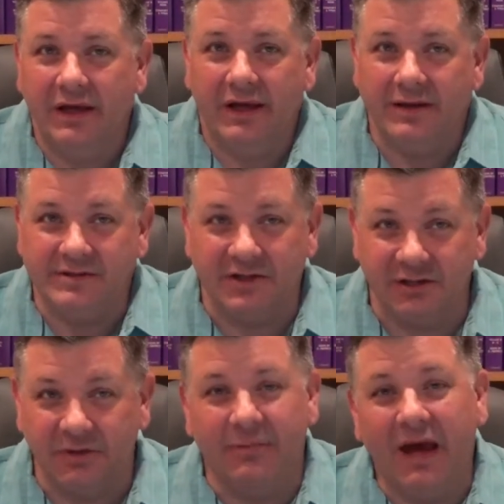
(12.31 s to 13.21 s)
It's good
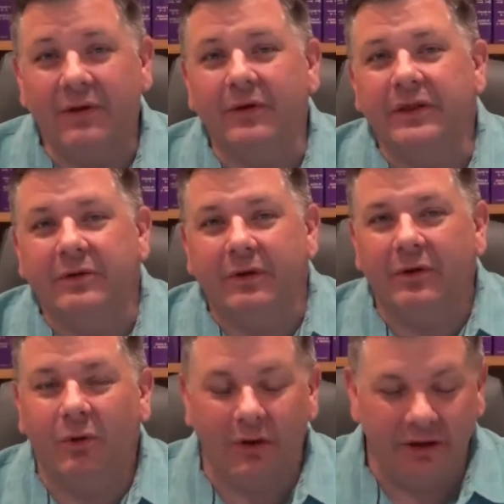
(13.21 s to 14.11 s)
to be back with you
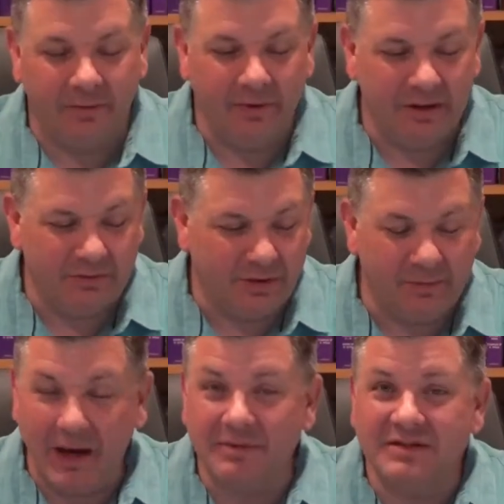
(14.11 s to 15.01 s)
recording a midweek
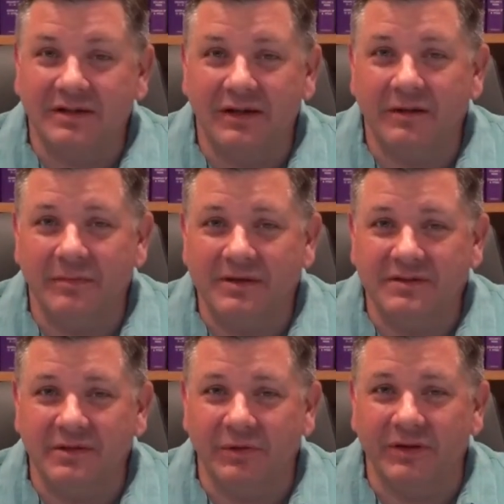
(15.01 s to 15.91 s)
Bible study.
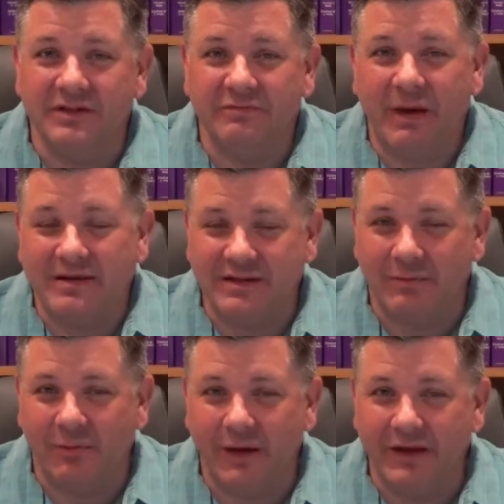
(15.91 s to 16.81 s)
Missed doing this past
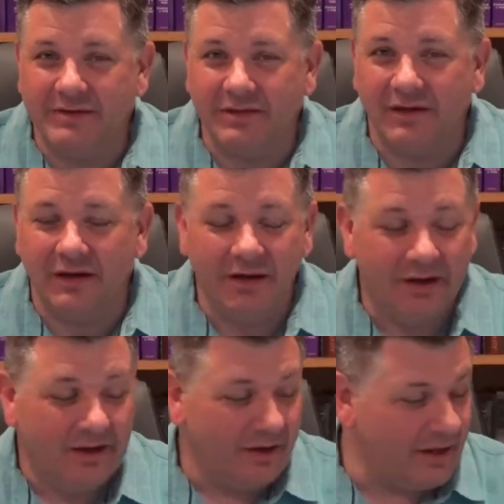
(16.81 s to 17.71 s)
couple weeks. Uh,
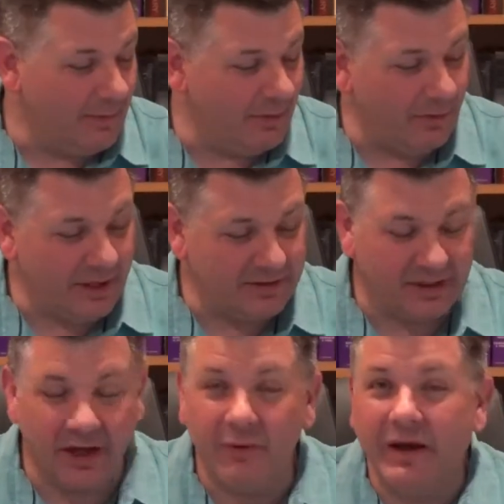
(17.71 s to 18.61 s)
a couple of weeks
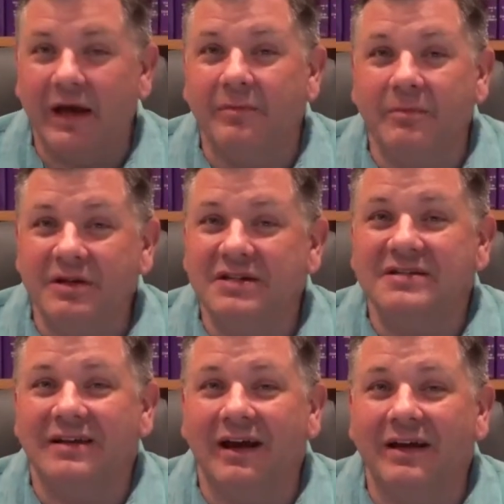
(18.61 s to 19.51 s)
ago we had
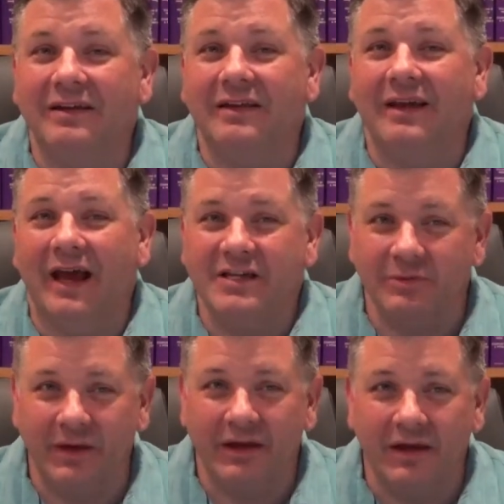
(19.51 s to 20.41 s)
missions night, and then last
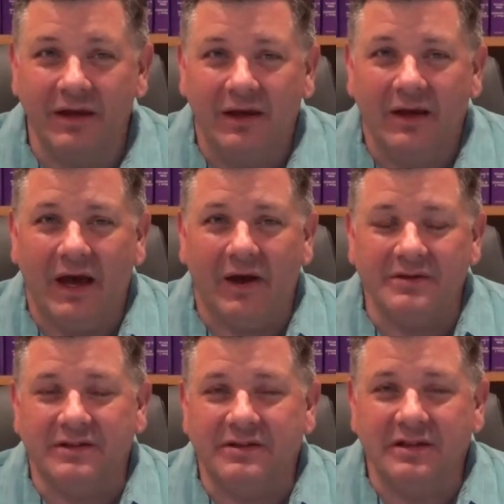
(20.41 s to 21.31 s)
week uh, I
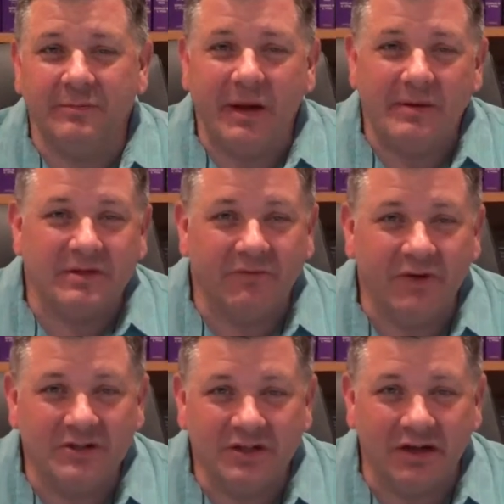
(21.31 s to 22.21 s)
was at the Southern Baptist
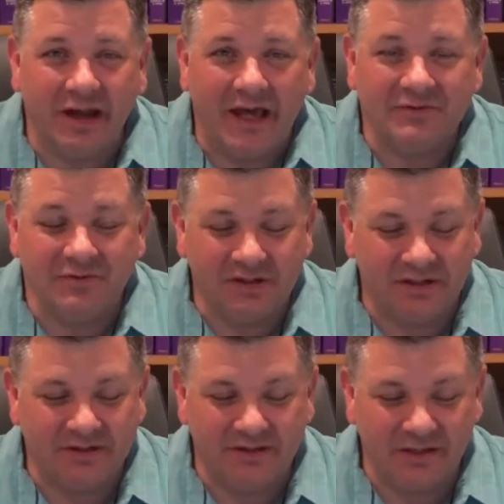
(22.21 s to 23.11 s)
Convention in Nashville,
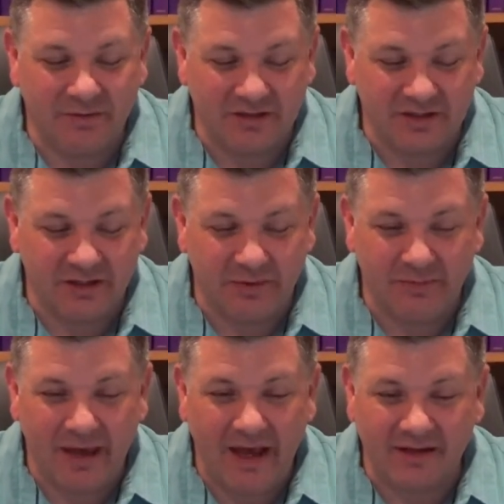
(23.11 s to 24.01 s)
Tennessee. But it's good to be
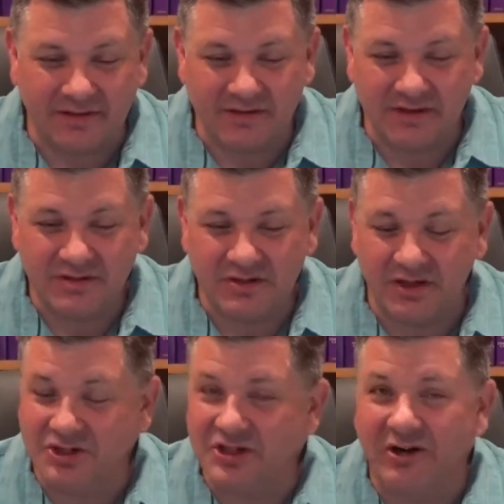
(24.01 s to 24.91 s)
back and just uh,
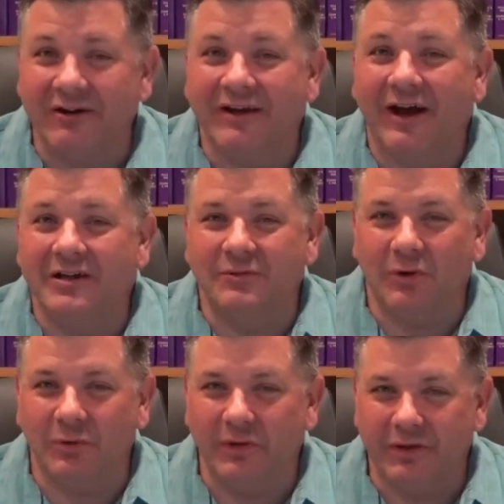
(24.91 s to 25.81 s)
sharing God's
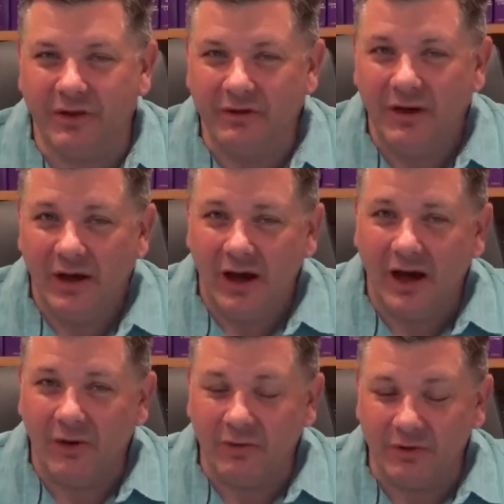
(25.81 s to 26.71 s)
Word with you.
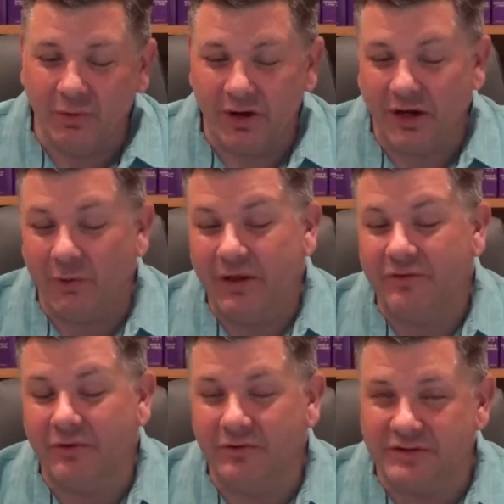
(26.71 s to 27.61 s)
Uh, we're working our way
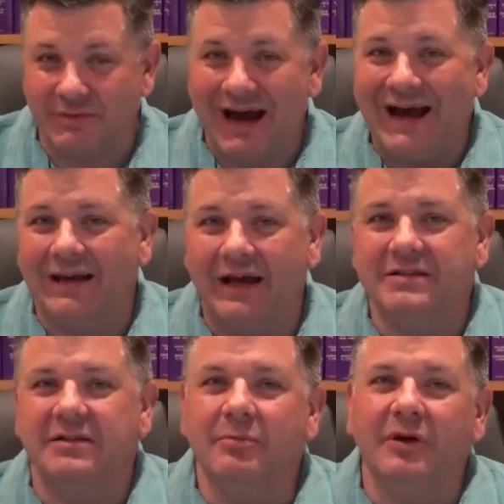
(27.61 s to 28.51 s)
through some
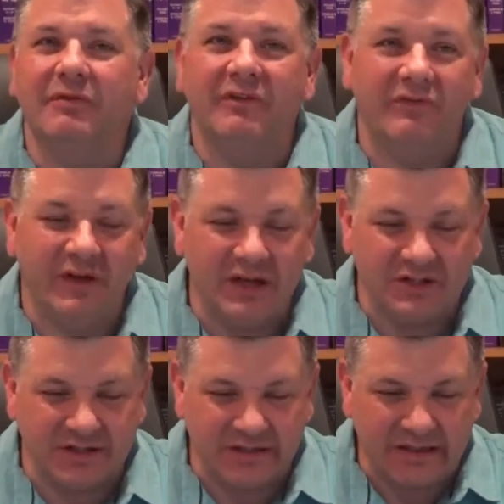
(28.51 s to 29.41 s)
highlights of the book of
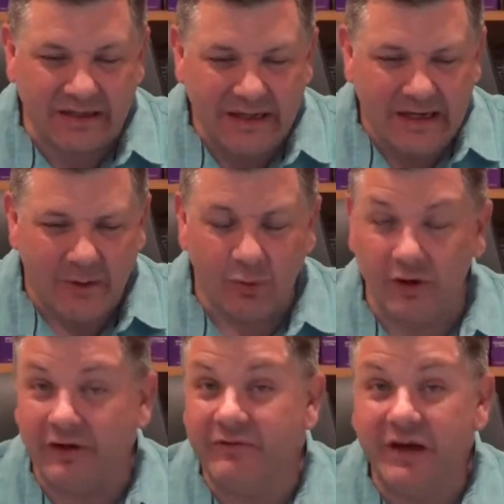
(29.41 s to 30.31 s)
Ephesians, and we're
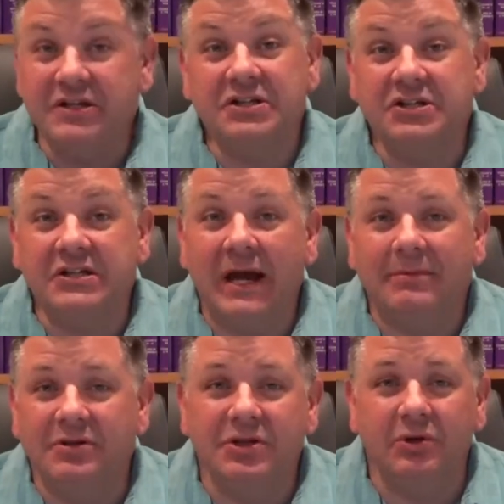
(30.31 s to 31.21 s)
in Ephesians
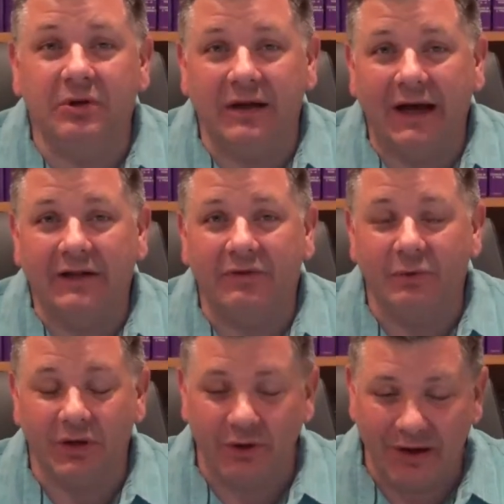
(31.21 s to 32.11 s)
chapter 2 tonight. If you
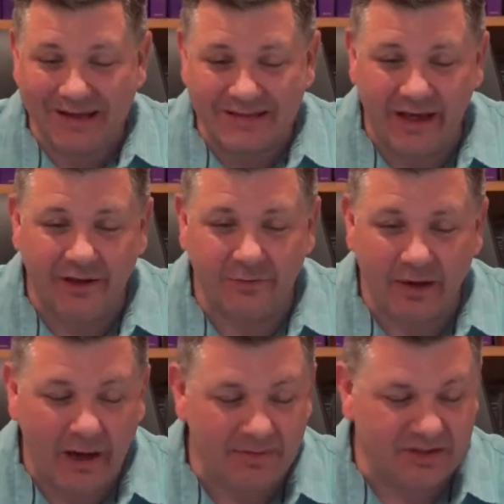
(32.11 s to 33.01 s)
want to go ahead and take your
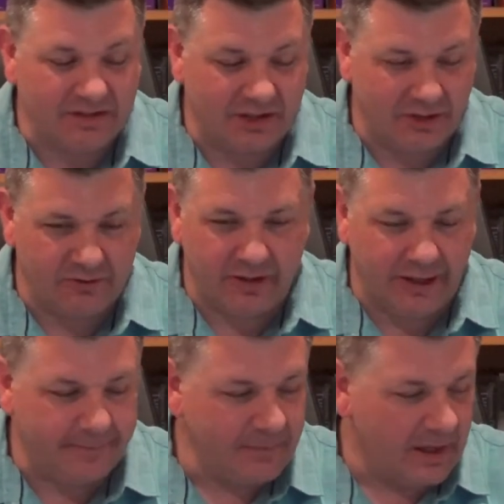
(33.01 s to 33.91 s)
Bibles and turn
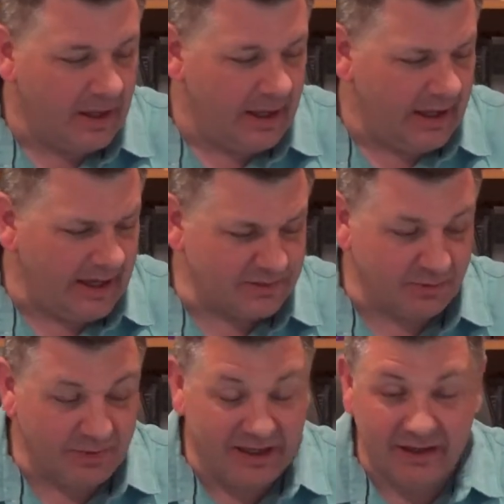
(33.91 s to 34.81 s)
there. And as we
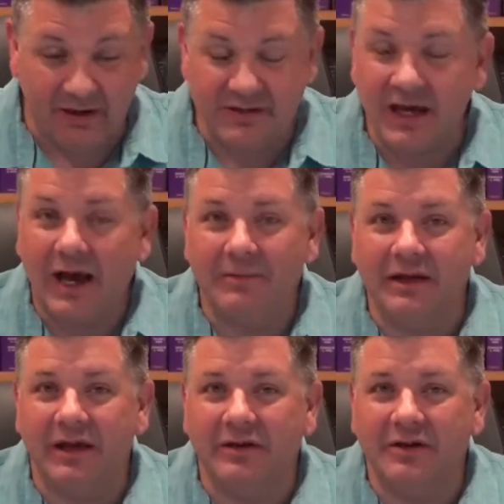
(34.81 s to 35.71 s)
begin our time
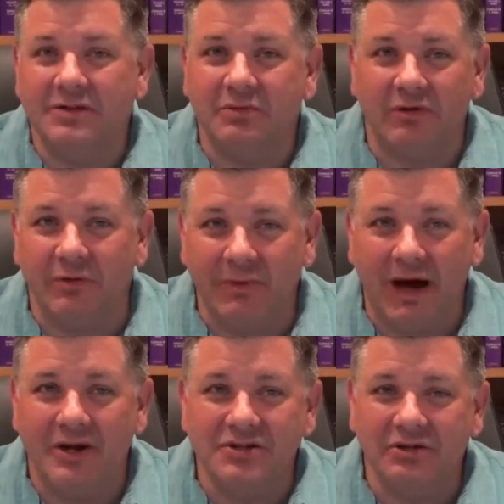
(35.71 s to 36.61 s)
together, I just want to
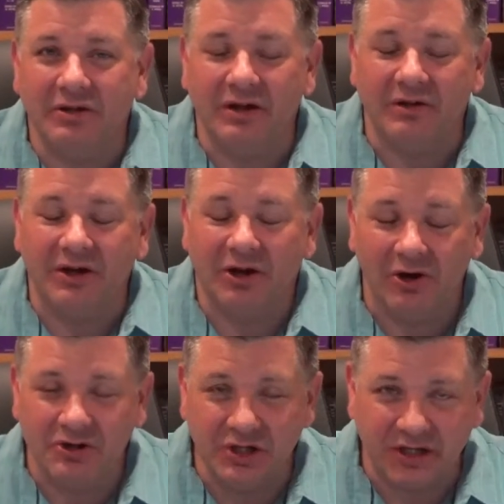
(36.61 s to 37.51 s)
remind you and
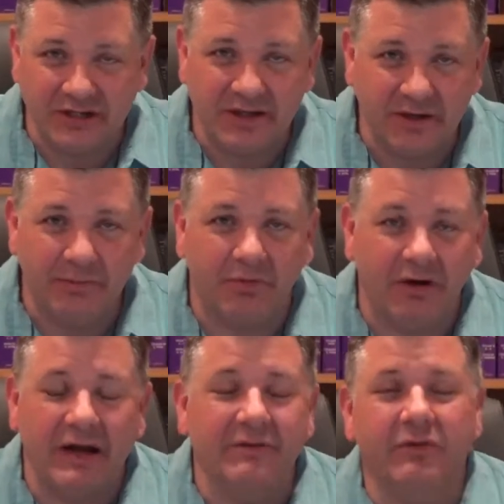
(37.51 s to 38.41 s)
encourage you to continue
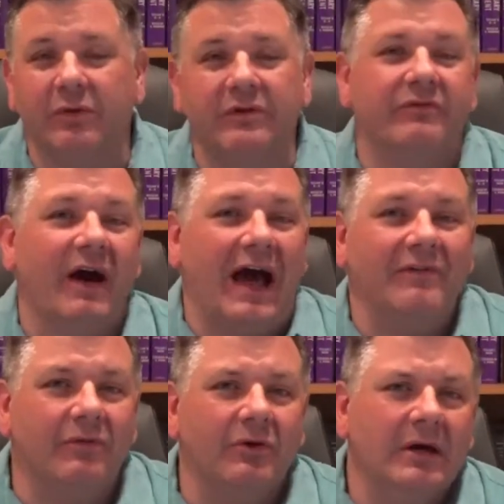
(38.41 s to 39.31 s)
praying for
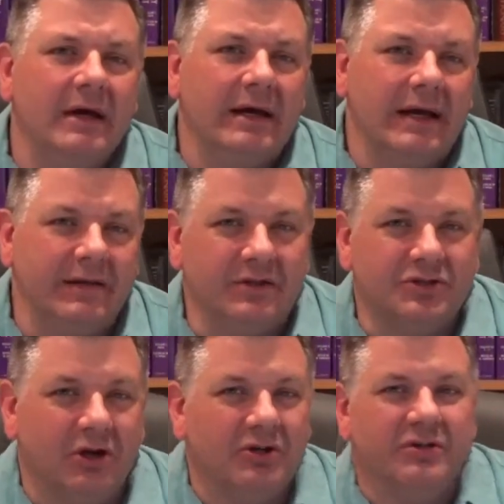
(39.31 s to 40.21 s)
revival in the
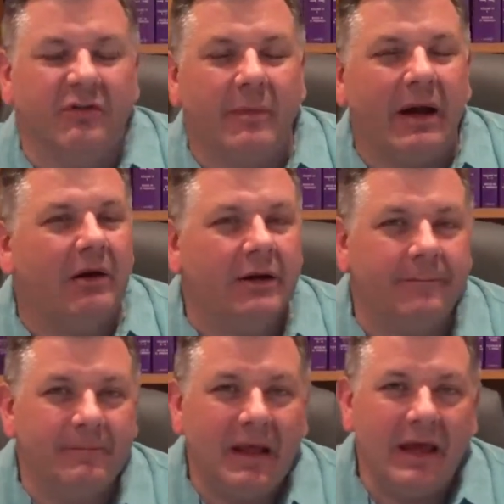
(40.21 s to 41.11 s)
Church of
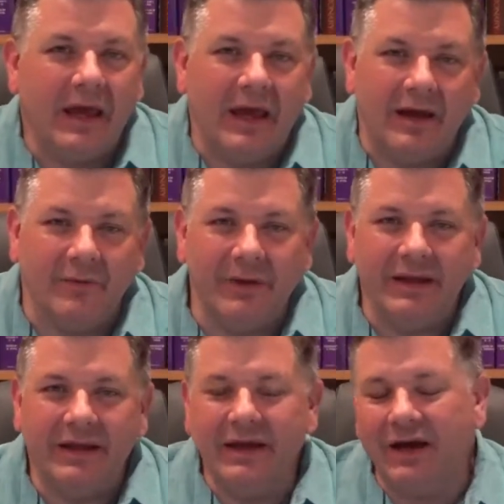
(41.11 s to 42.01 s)
America. And we
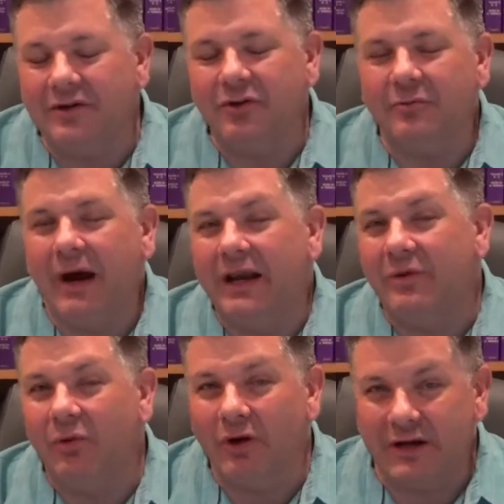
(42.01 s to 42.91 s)
need God to do a mighty
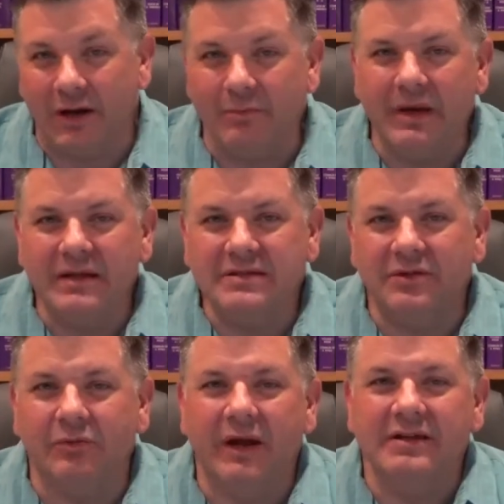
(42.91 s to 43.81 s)
work in our midst
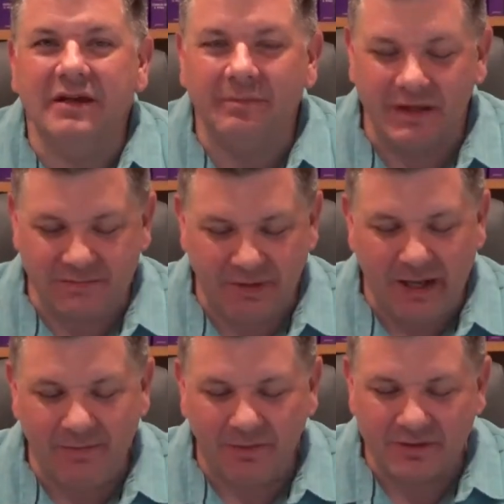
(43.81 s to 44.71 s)
to raise up His
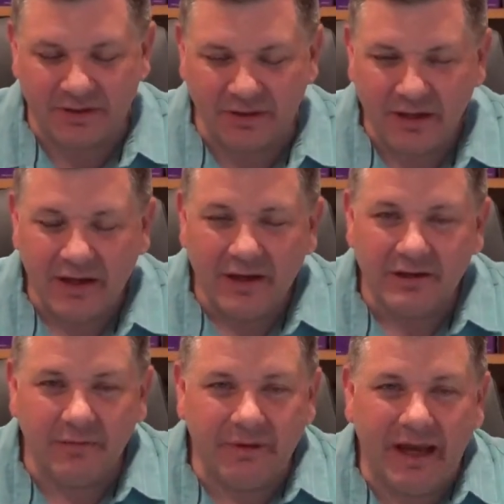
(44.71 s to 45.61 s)
people to,
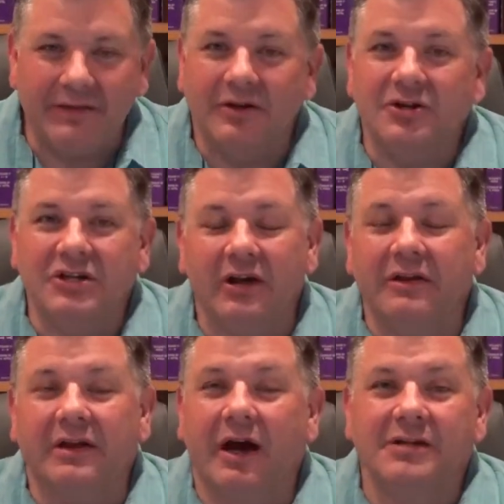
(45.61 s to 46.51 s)
to be out there sharing
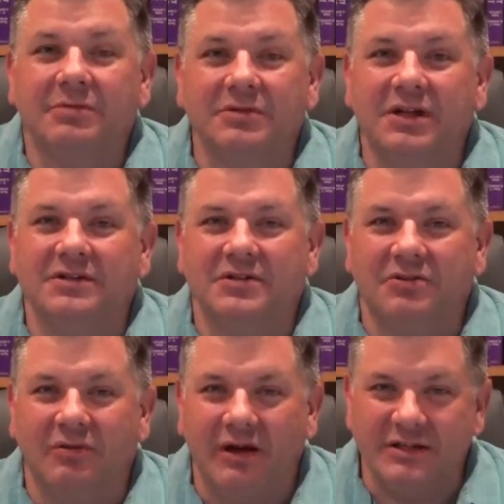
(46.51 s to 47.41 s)
the gospel of Jesus
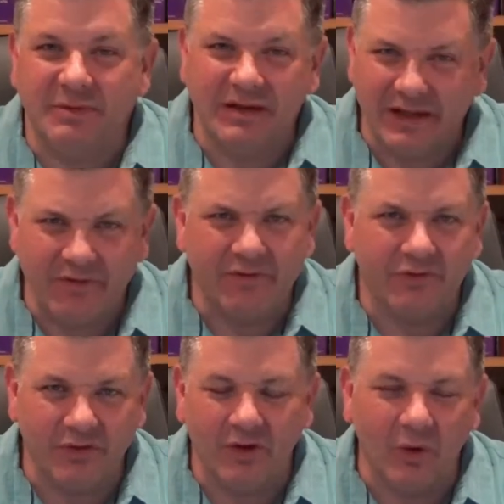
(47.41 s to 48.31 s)
Christ, be living
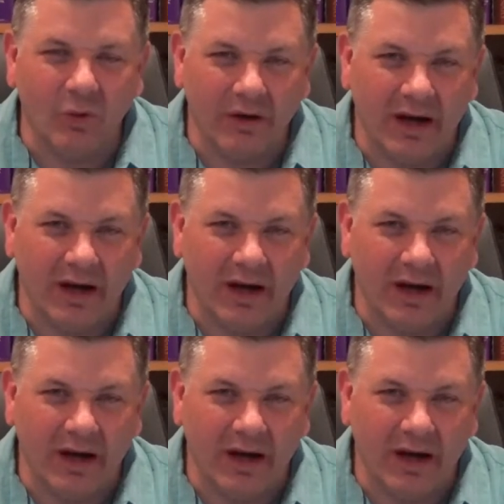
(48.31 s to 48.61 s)
for the Lord.